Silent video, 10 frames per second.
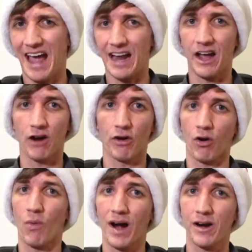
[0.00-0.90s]
and our
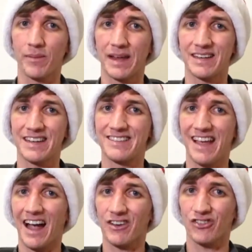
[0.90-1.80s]
requirement is
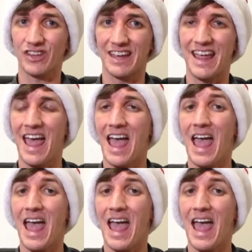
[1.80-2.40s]
actually